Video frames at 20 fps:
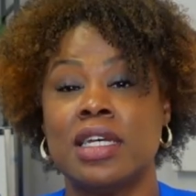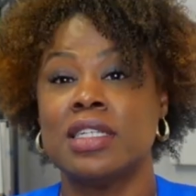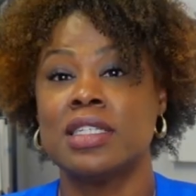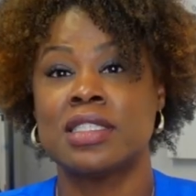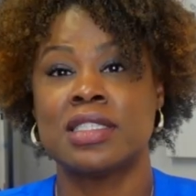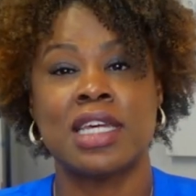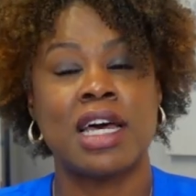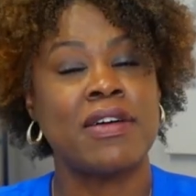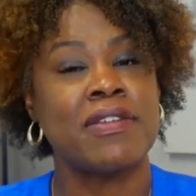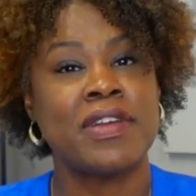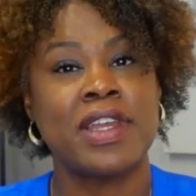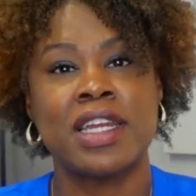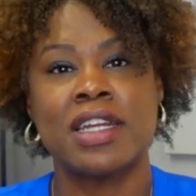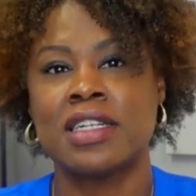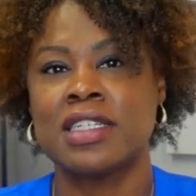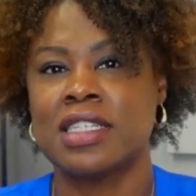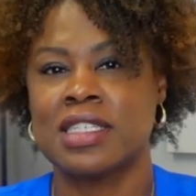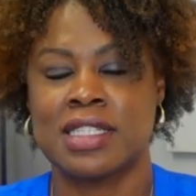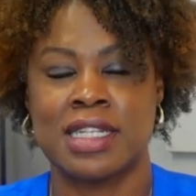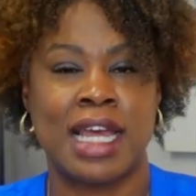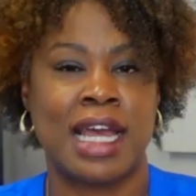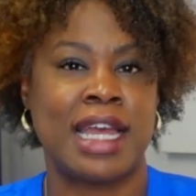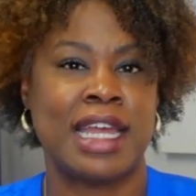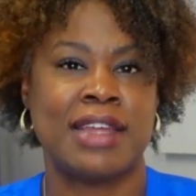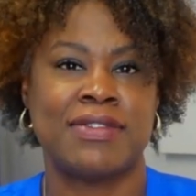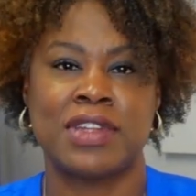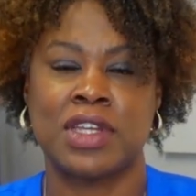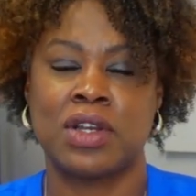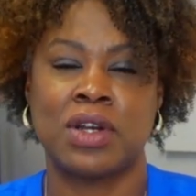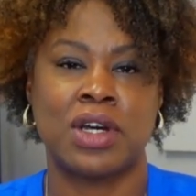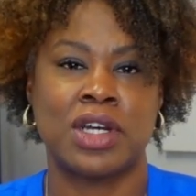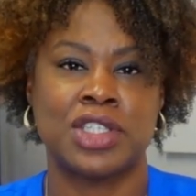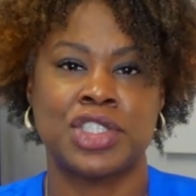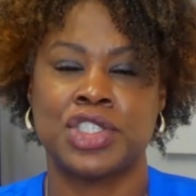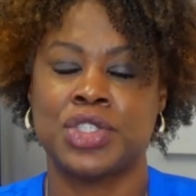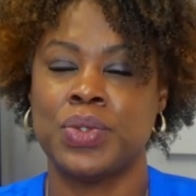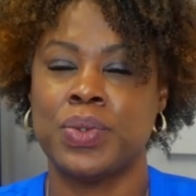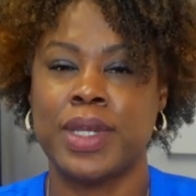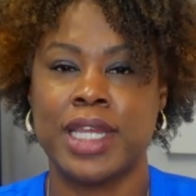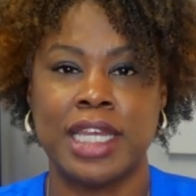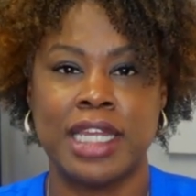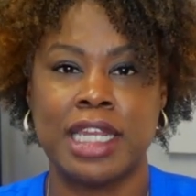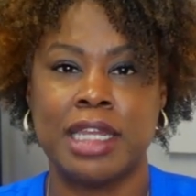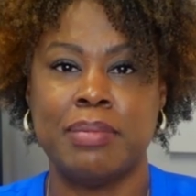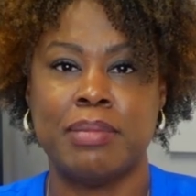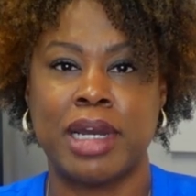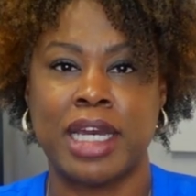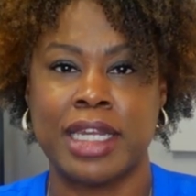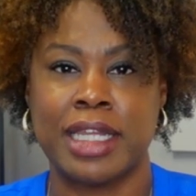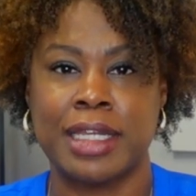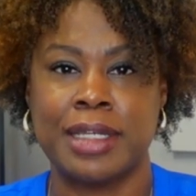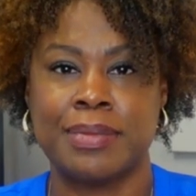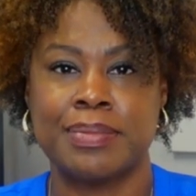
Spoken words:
self-care does not have to cost you any money.